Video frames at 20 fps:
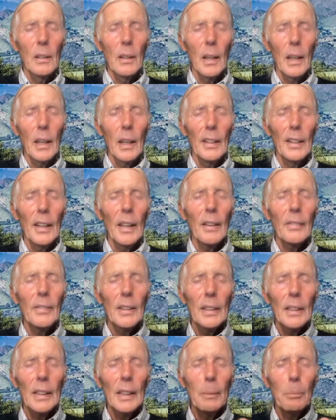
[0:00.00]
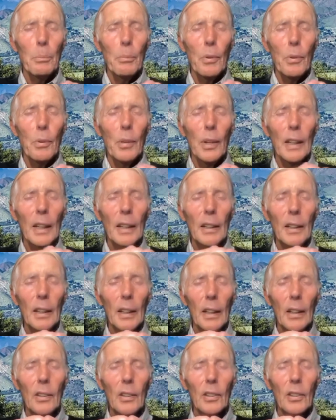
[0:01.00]
and lovingly bring it
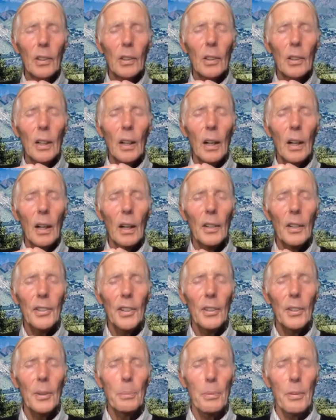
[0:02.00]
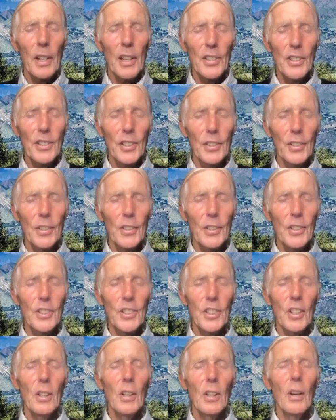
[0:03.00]
into your heart in the presence
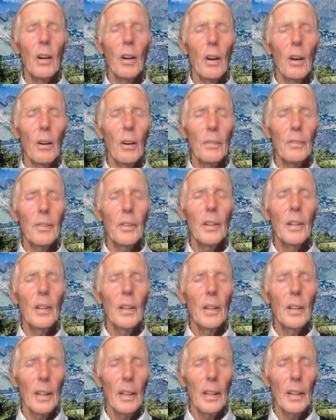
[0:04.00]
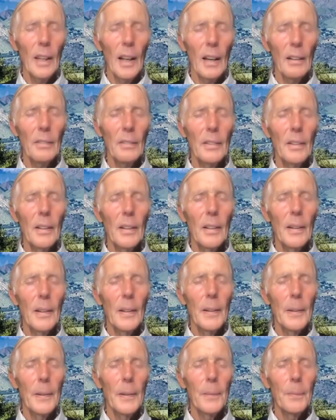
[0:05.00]
of love,
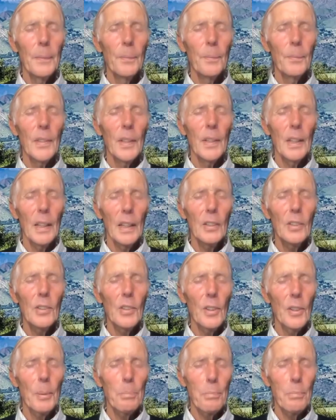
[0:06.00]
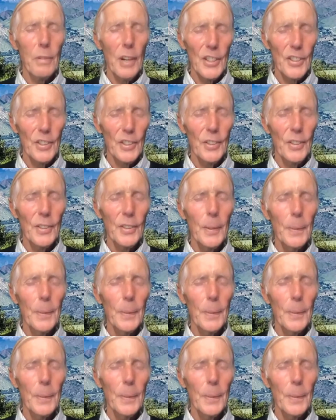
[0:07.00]
into the present.